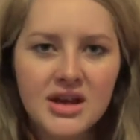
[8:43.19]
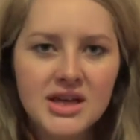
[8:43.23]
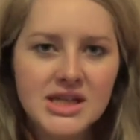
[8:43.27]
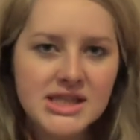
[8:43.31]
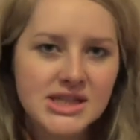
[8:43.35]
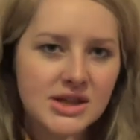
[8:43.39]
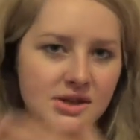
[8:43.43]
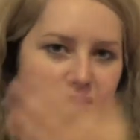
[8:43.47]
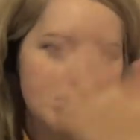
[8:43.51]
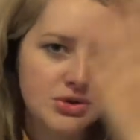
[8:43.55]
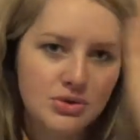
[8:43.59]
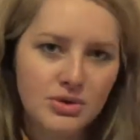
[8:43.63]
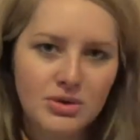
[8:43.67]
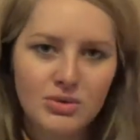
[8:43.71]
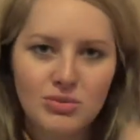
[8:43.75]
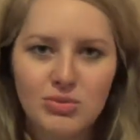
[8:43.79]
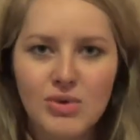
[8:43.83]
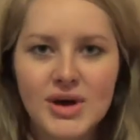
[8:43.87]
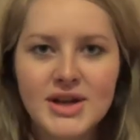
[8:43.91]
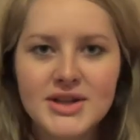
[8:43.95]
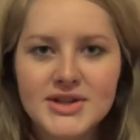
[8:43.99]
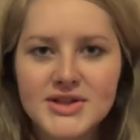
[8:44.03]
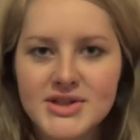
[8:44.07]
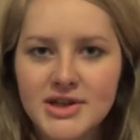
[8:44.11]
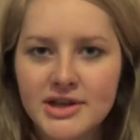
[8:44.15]
So I'll do a
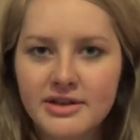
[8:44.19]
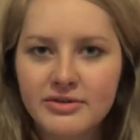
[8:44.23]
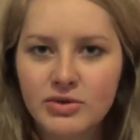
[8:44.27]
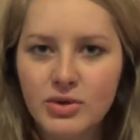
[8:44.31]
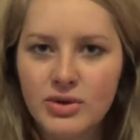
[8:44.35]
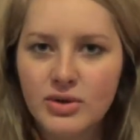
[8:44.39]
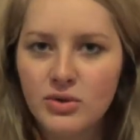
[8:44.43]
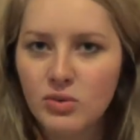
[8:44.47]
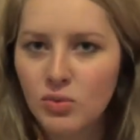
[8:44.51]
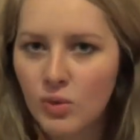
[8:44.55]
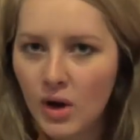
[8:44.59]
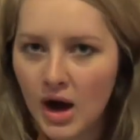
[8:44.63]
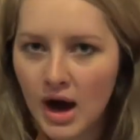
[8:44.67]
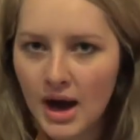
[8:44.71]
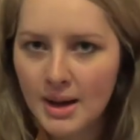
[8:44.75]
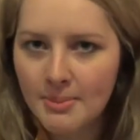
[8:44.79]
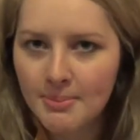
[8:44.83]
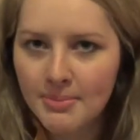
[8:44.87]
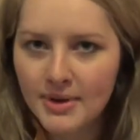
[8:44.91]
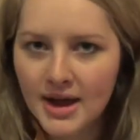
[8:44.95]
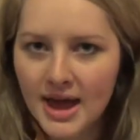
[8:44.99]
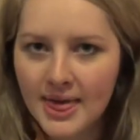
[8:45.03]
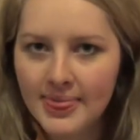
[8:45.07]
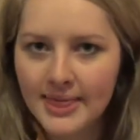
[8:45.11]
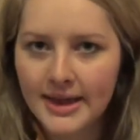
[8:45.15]
once over with a
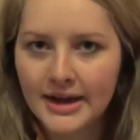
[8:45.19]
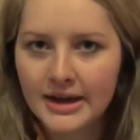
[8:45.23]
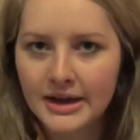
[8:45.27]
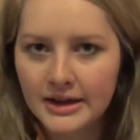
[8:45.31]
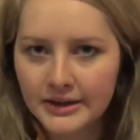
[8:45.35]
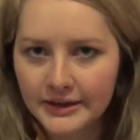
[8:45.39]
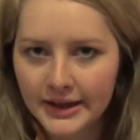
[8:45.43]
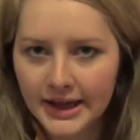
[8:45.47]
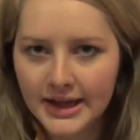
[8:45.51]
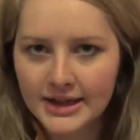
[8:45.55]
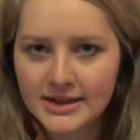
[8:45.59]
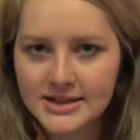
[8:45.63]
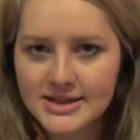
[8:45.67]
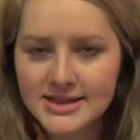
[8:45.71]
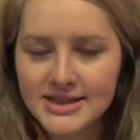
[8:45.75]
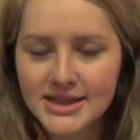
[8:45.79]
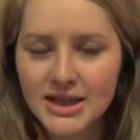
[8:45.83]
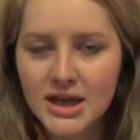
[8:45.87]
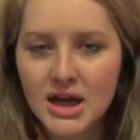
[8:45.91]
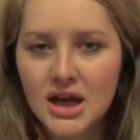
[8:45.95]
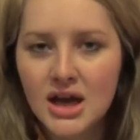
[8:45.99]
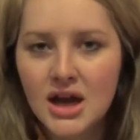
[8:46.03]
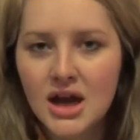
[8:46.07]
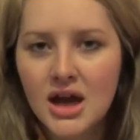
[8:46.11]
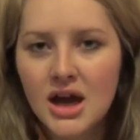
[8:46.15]
wipe and then cleanse.